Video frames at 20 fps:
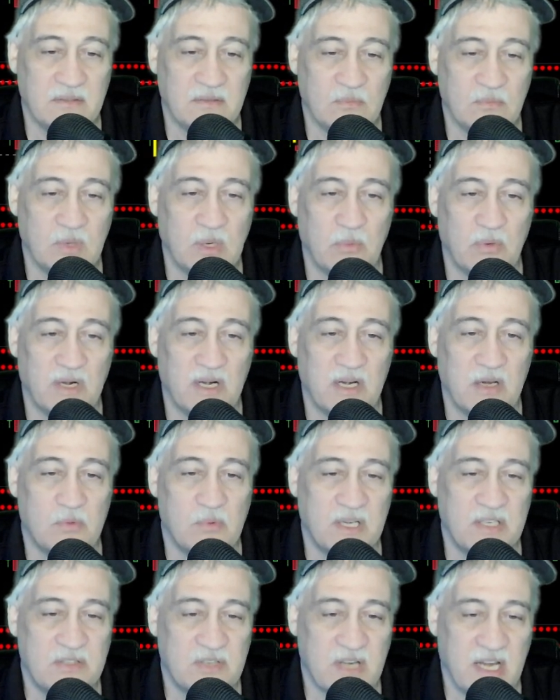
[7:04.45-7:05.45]
We were in a
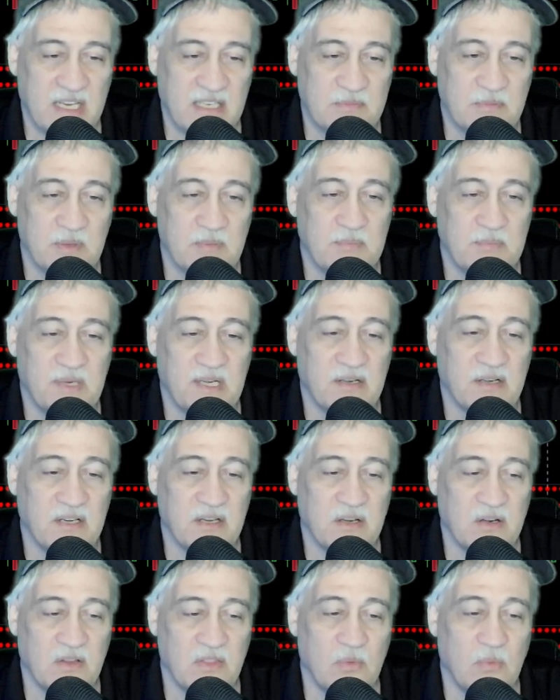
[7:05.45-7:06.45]
retracement period
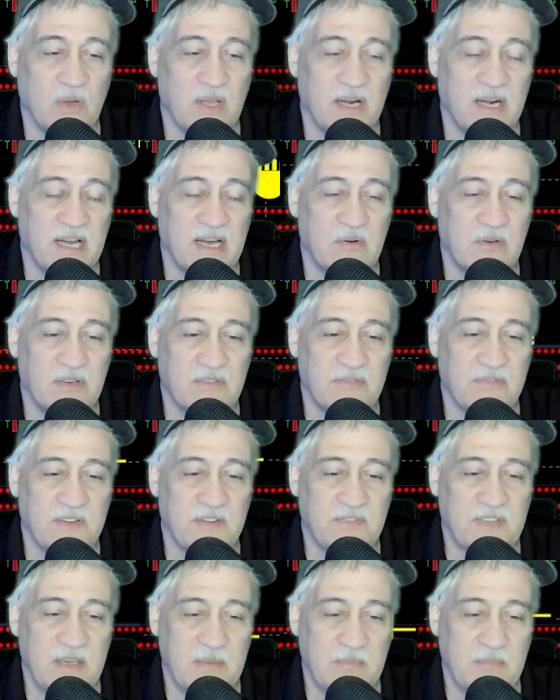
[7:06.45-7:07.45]
on the 1-hour and
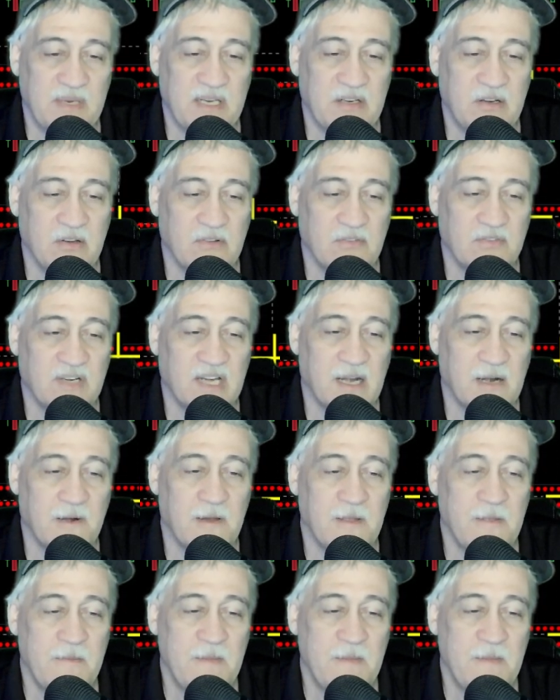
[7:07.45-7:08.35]
15-minute over here.